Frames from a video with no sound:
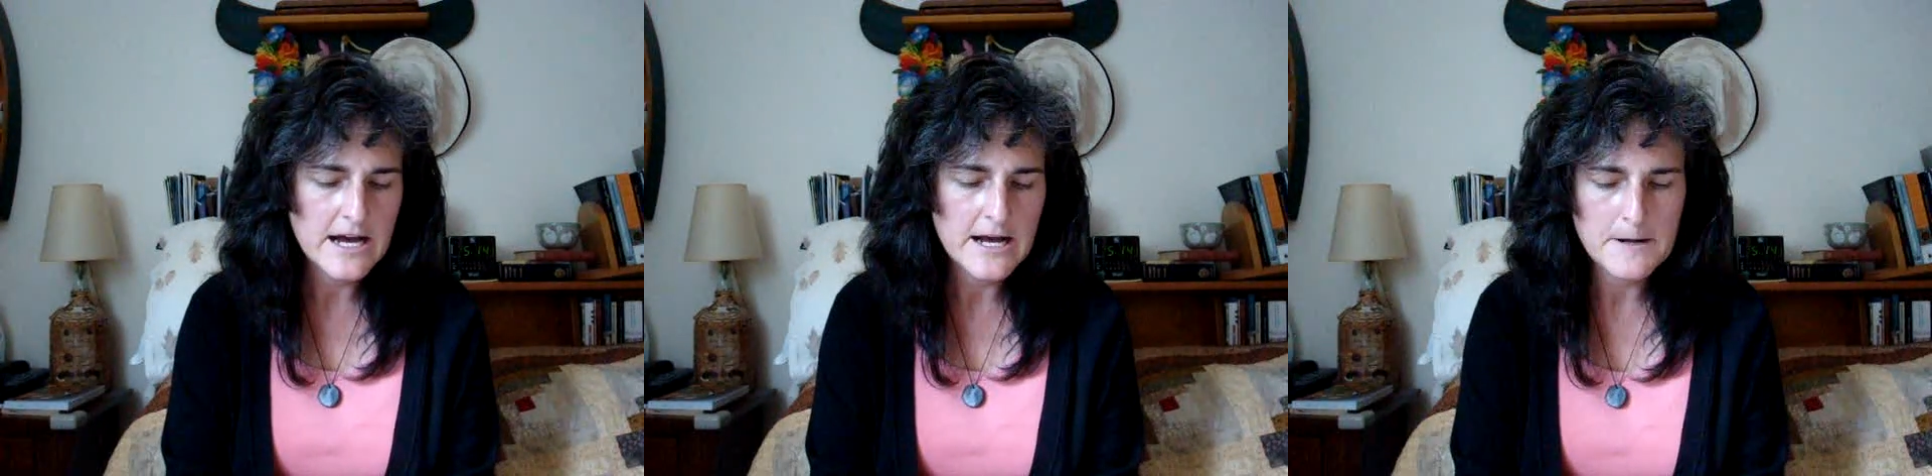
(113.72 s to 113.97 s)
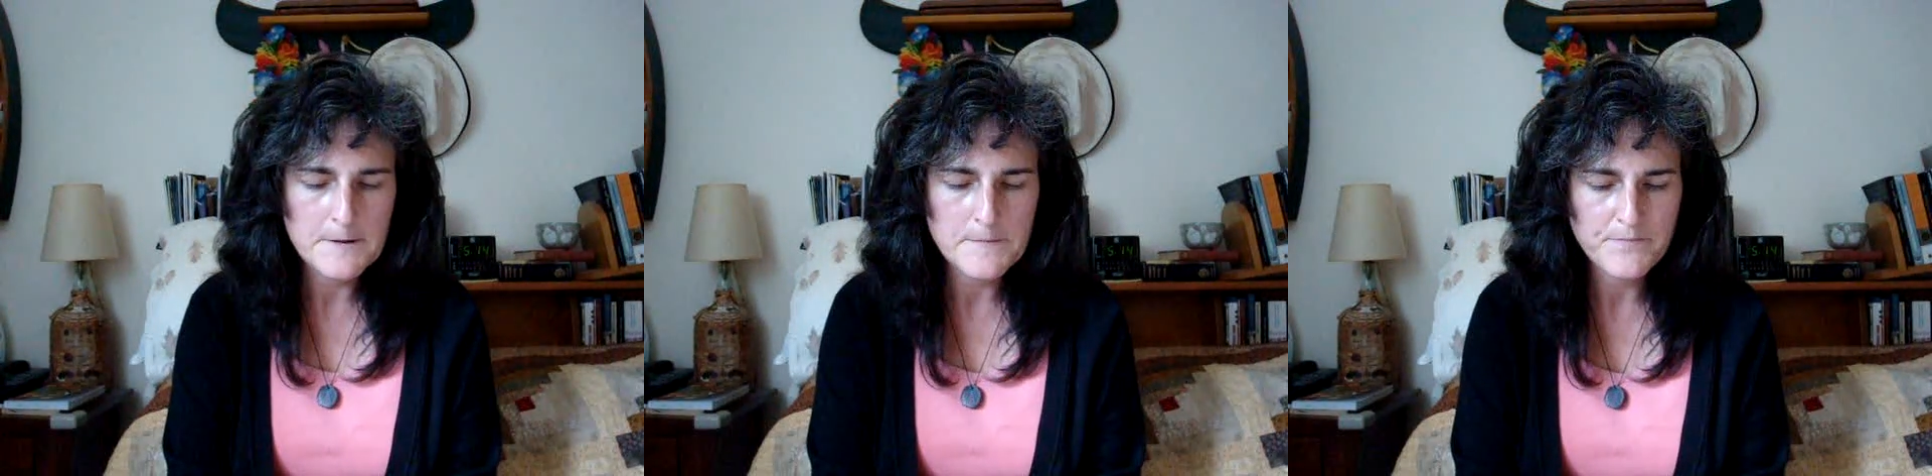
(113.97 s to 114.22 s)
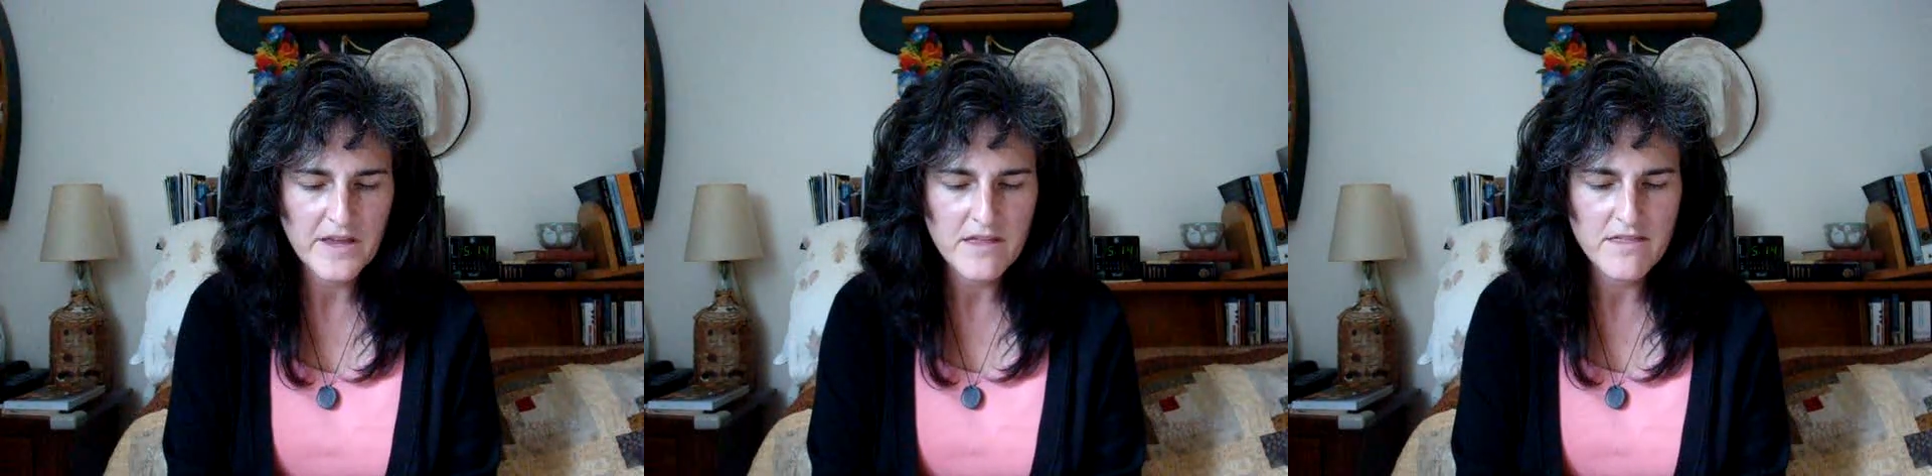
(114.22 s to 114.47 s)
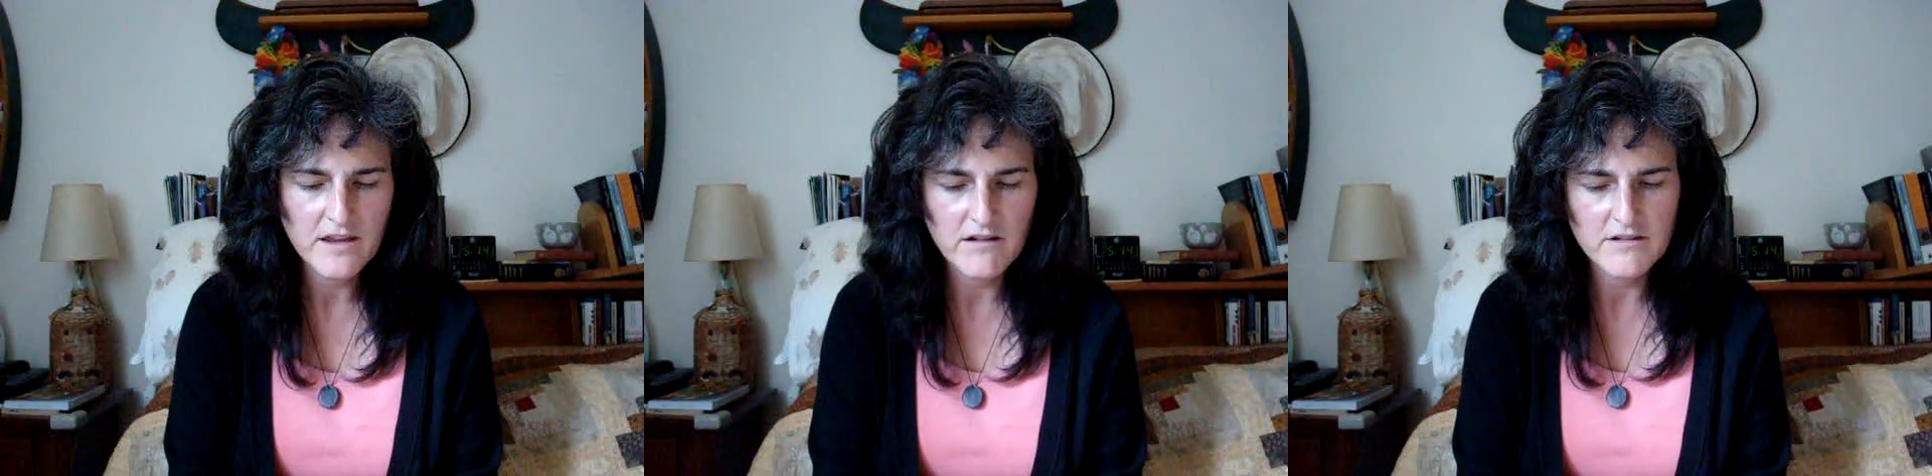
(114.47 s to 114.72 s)

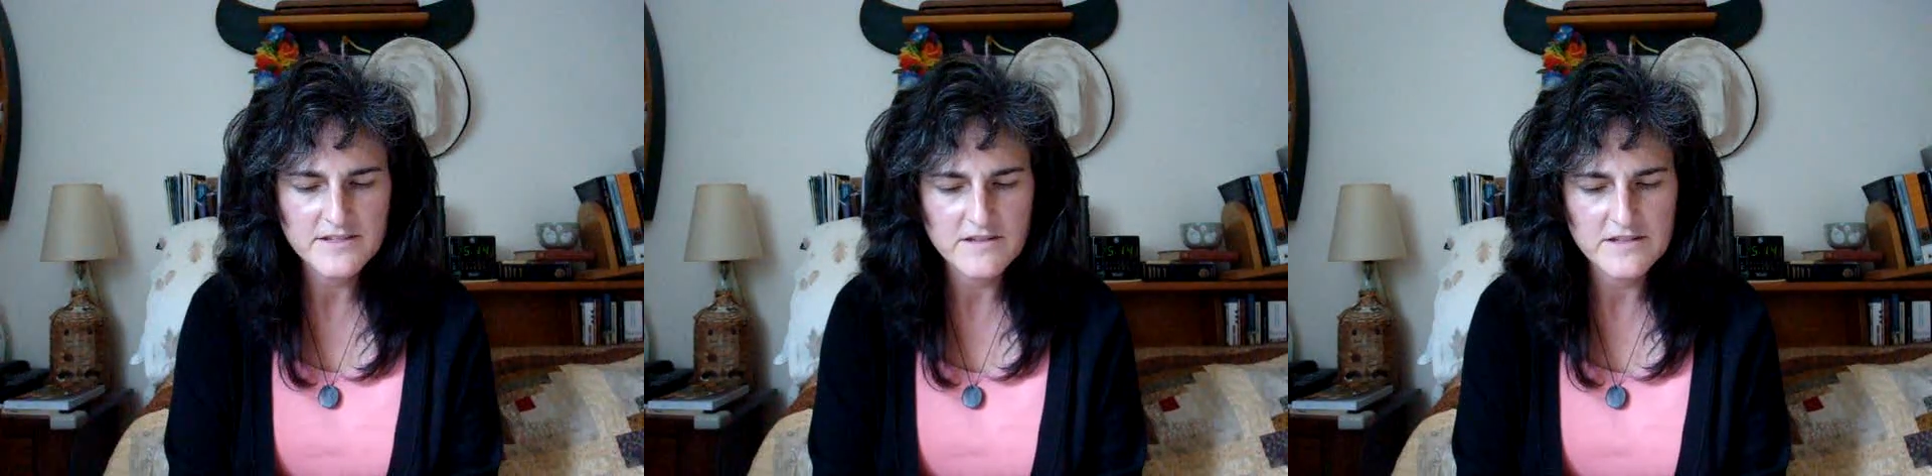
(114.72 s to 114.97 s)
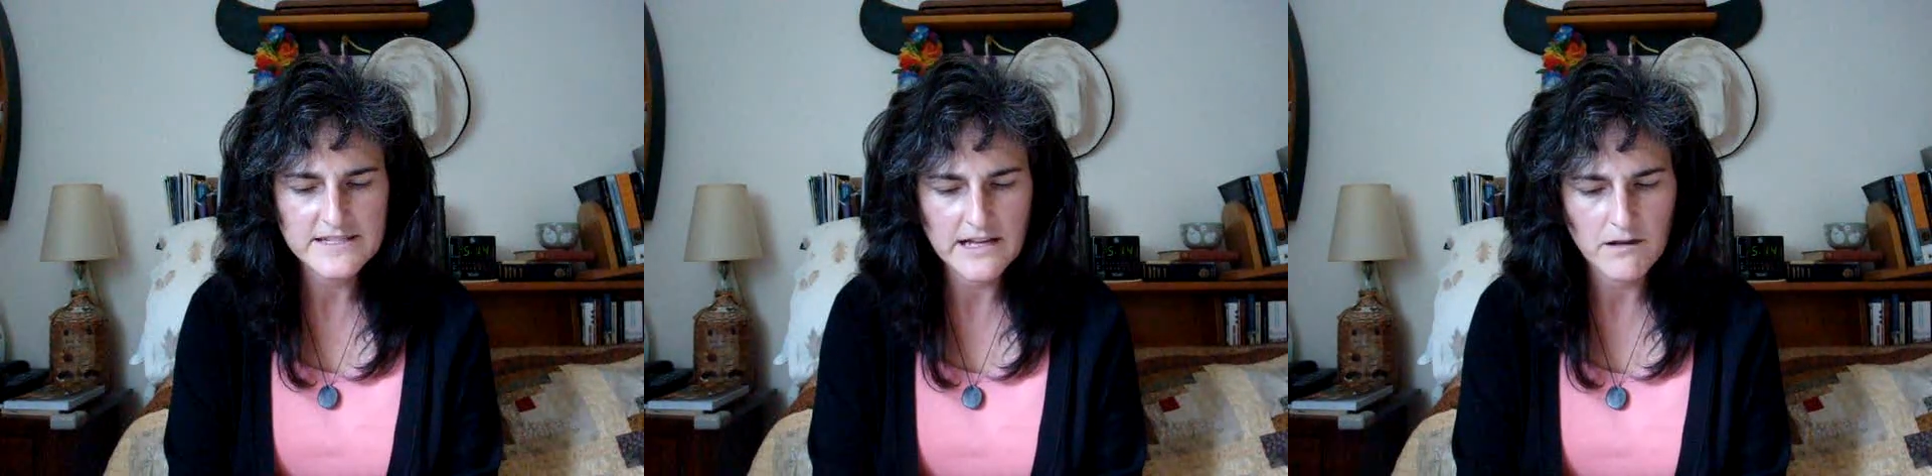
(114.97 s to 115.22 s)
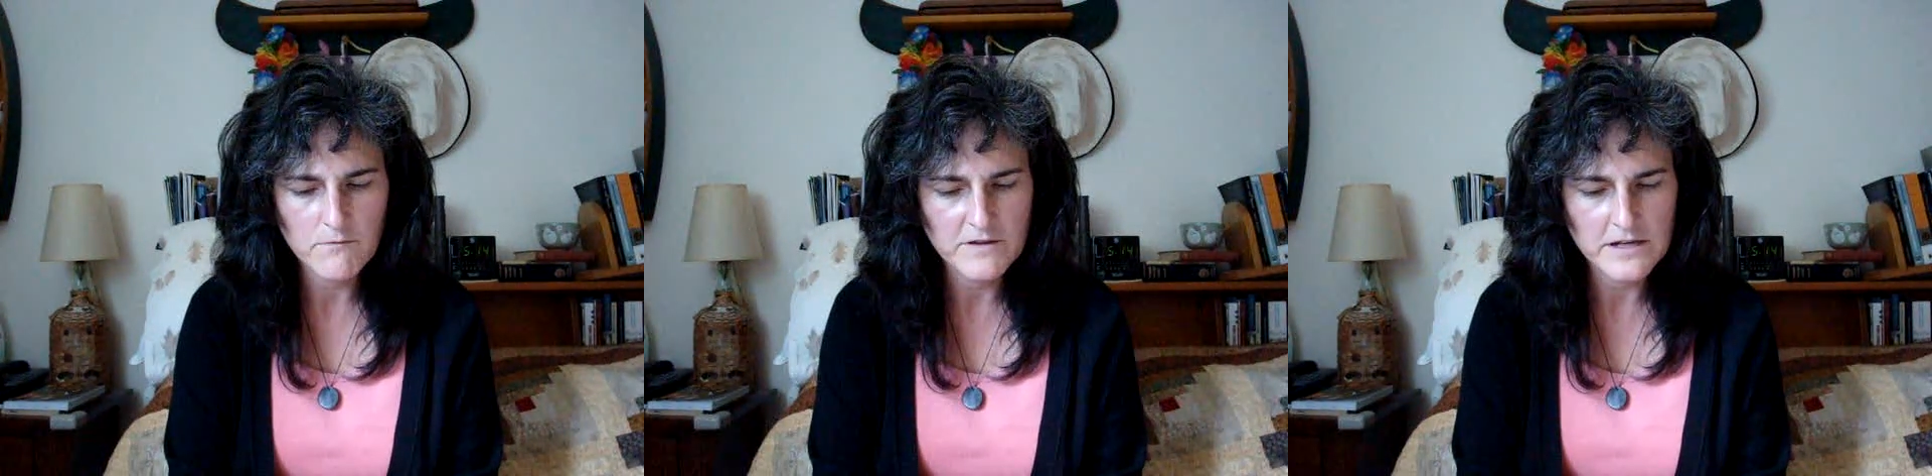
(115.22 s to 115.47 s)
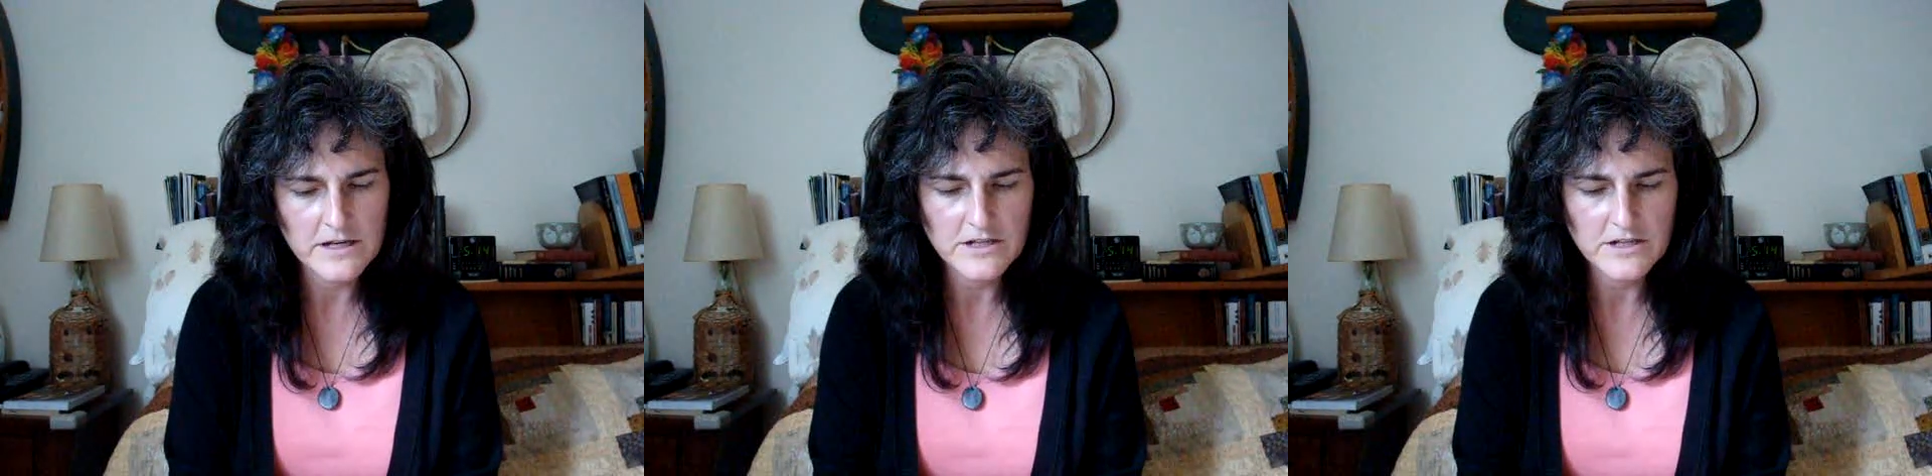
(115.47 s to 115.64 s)
I think also the second one that